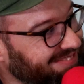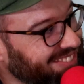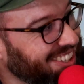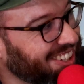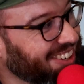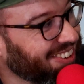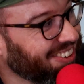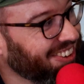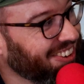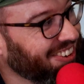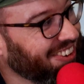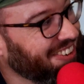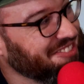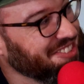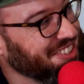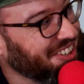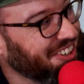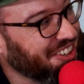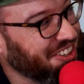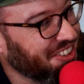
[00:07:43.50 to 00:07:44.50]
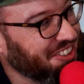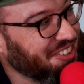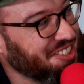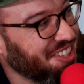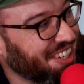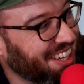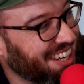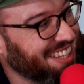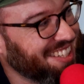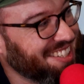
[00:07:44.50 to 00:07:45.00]
You don't know? I'm sorry. You're
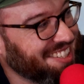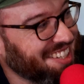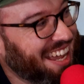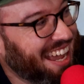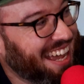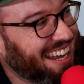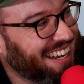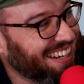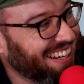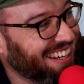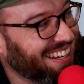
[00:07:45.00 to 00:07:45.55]
getting sad.